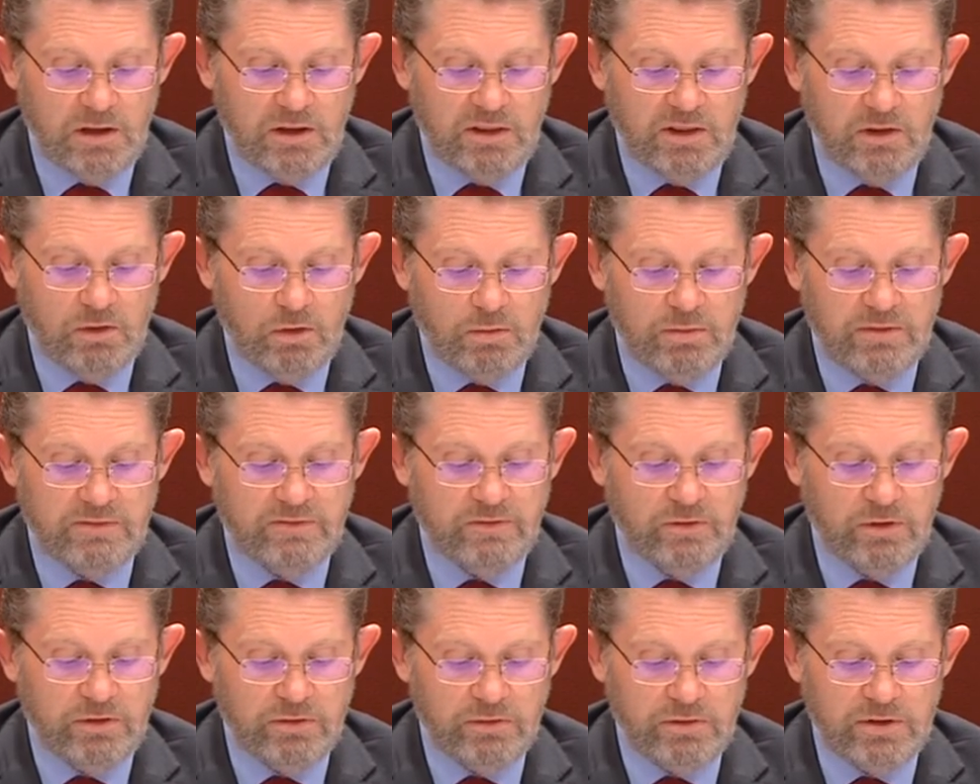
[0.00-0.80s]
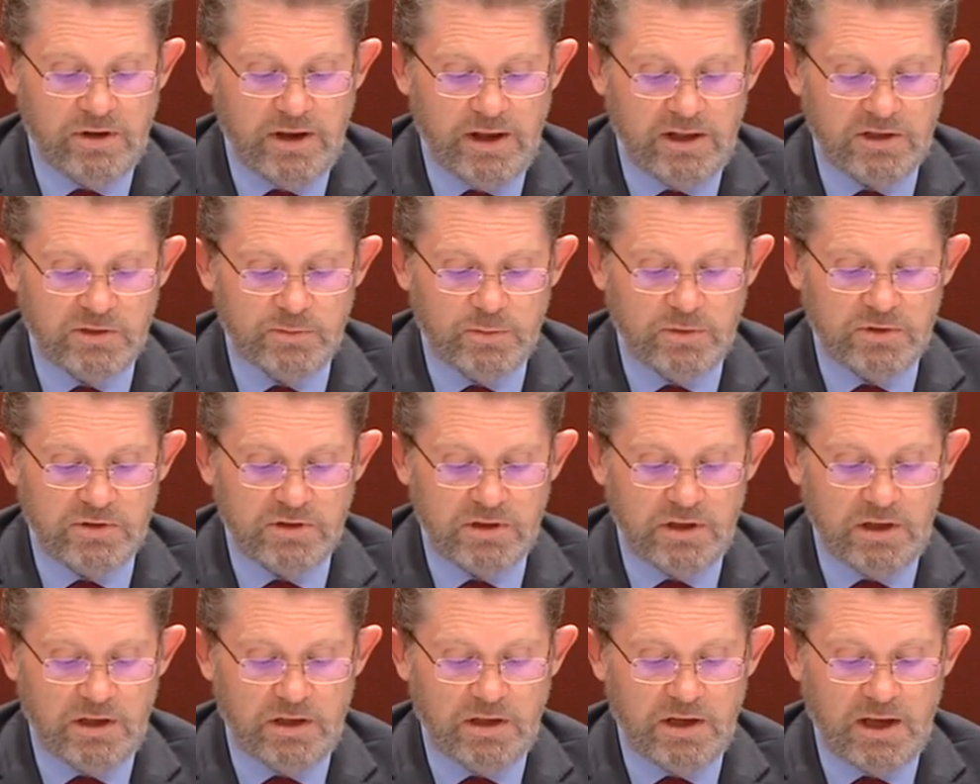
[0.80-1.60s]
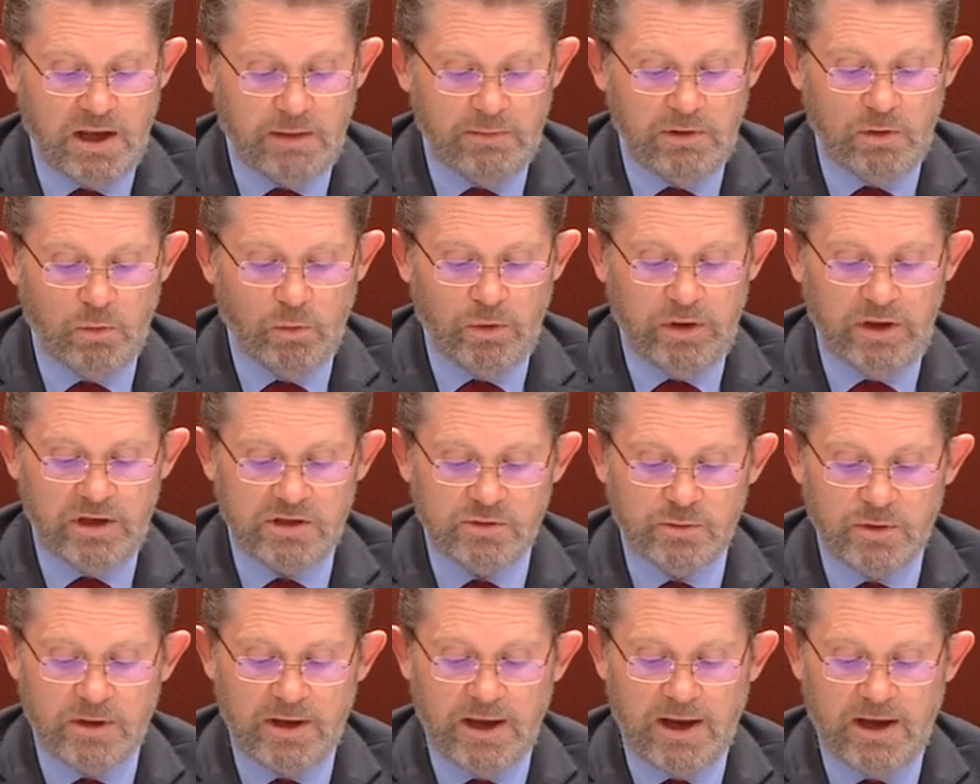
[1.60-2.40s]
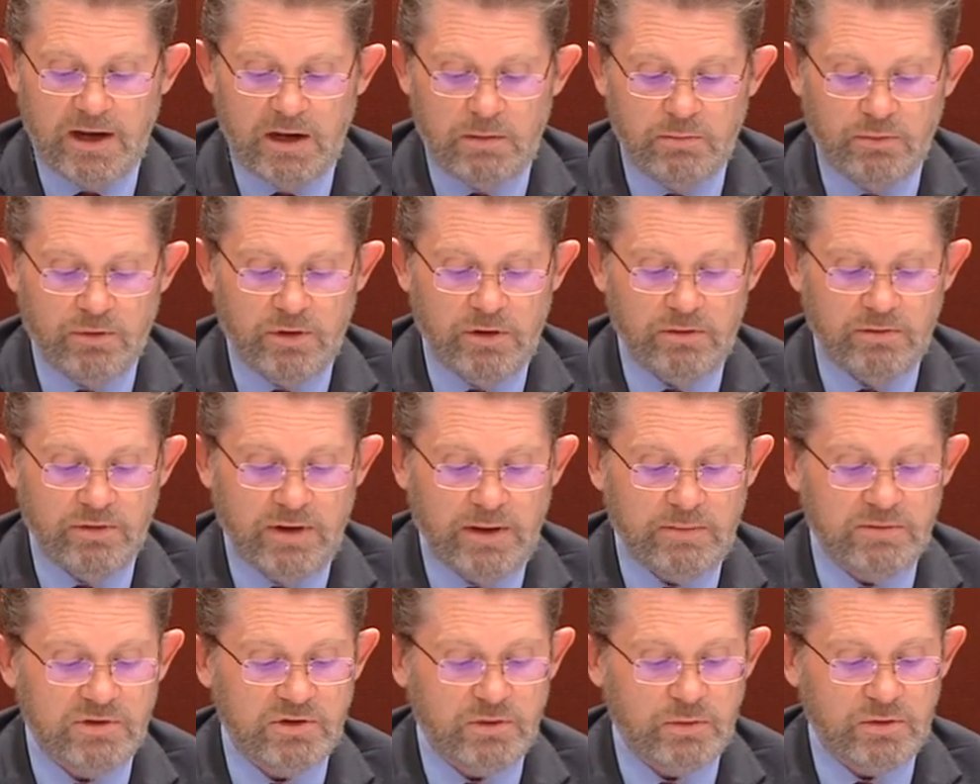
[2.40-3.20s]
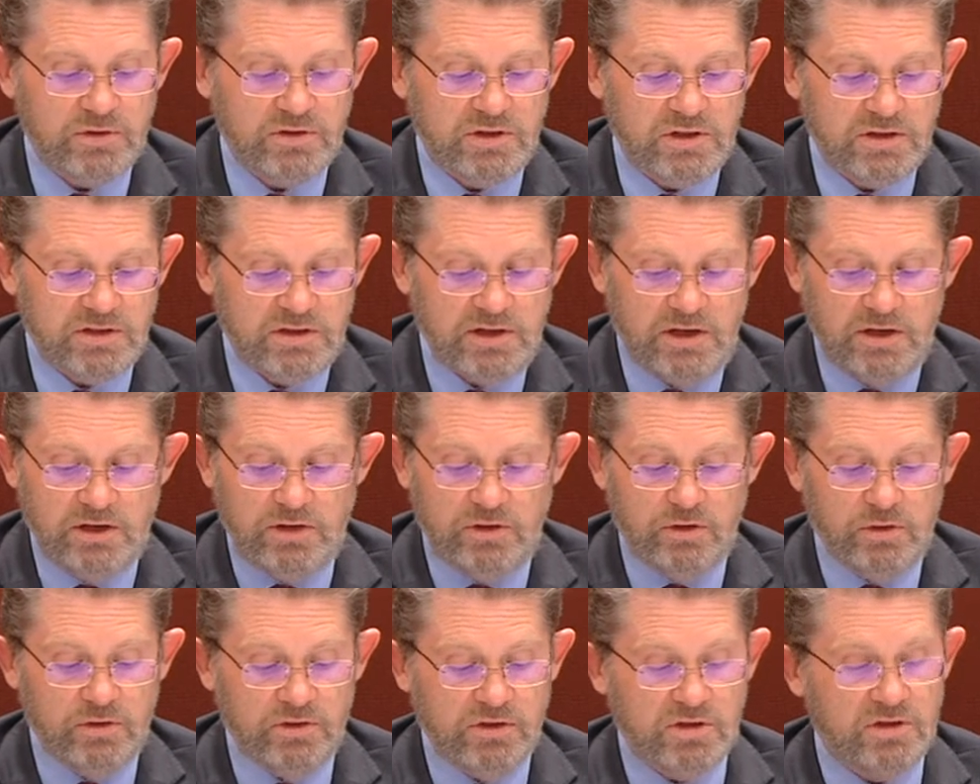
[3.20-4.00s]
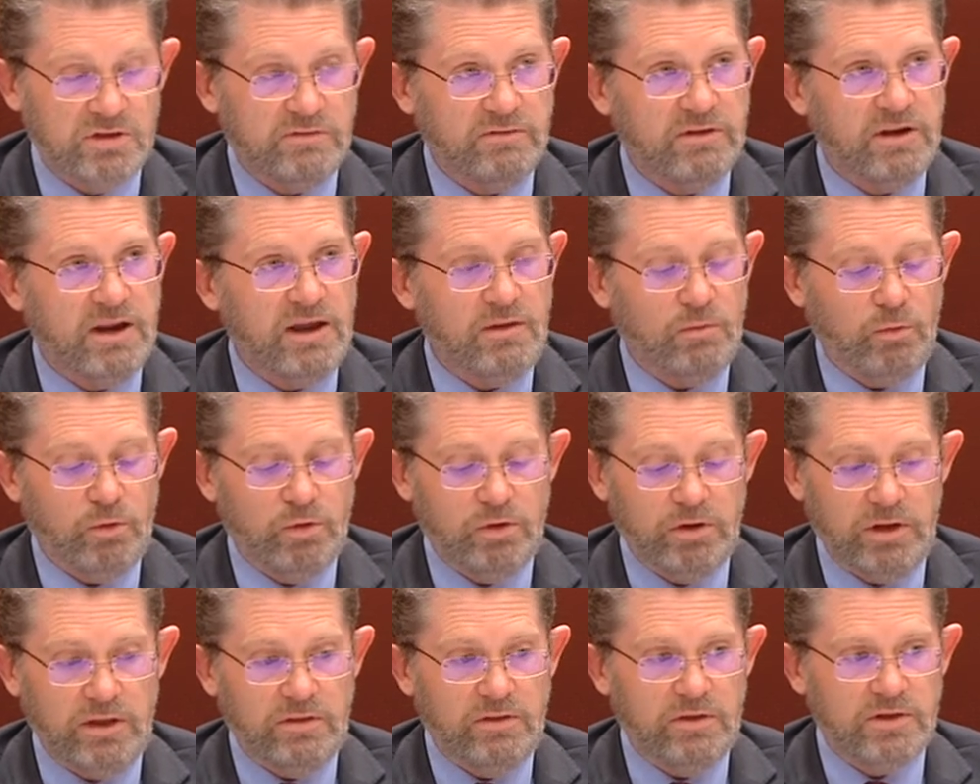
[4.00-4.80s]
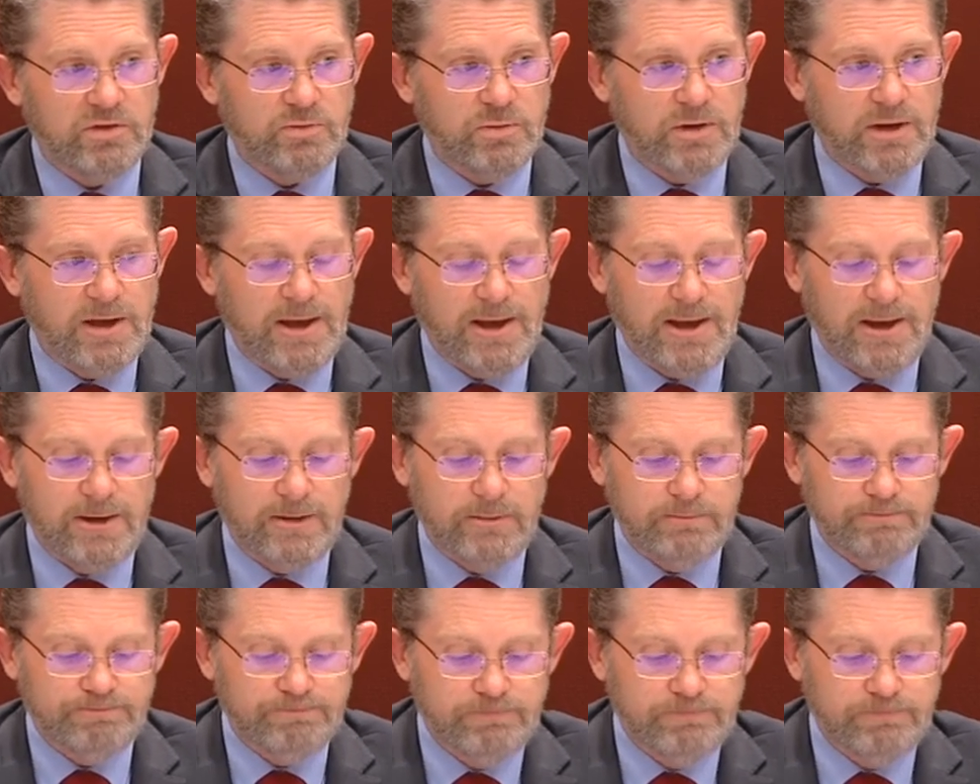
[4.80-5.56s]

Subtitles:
There will be further announcements in coming weeks regarding programs to assist users of the network in this regard.